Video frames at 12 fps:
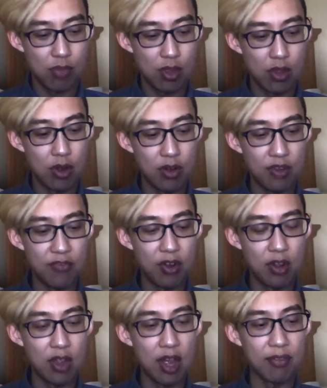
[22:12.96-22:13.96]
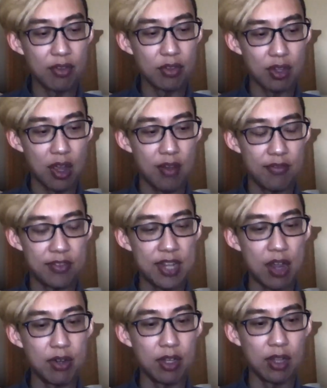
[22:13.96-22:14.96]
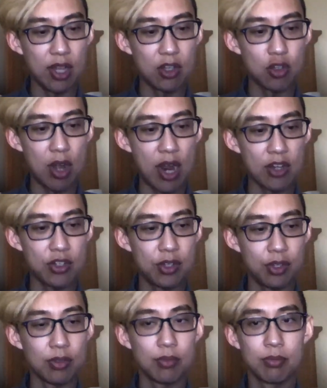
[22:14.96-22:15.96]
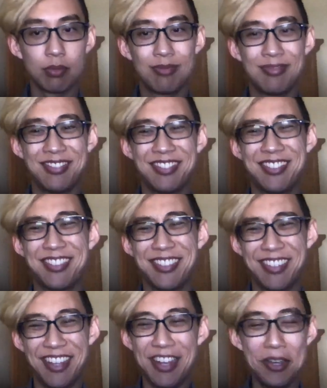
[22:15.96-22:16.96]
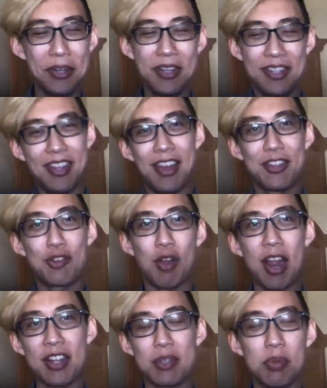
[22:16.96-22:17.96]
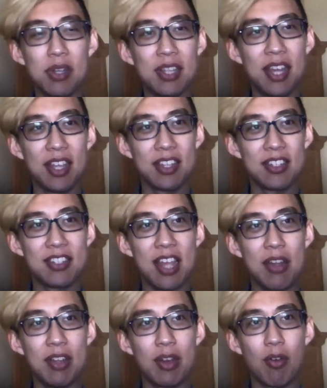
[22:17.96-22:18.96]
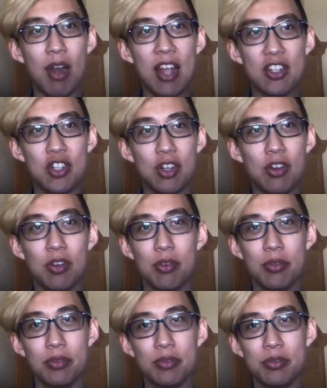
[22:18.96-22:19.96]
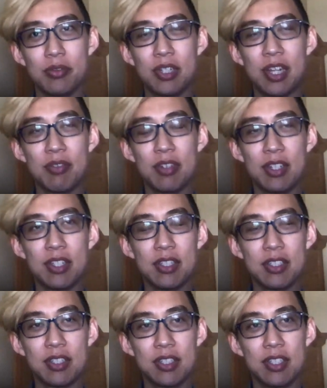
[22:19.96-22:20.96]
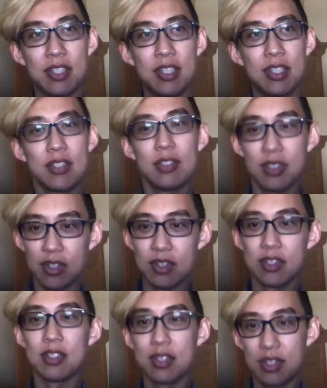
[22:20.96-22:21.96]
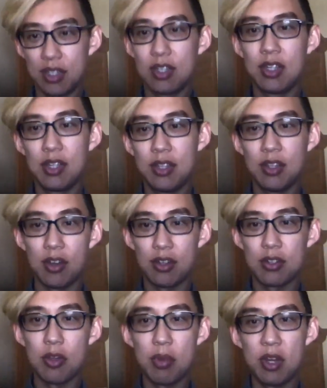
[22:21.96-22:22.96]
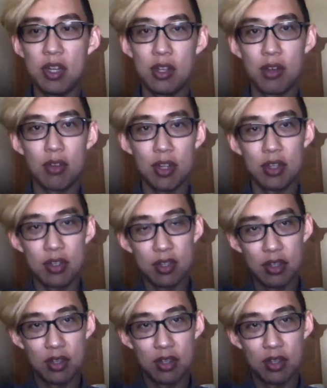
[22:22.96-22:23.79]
are different levels of sounding like trash too. Not trash, but like sounding ratchet or whatever it is. So there are so many degrees.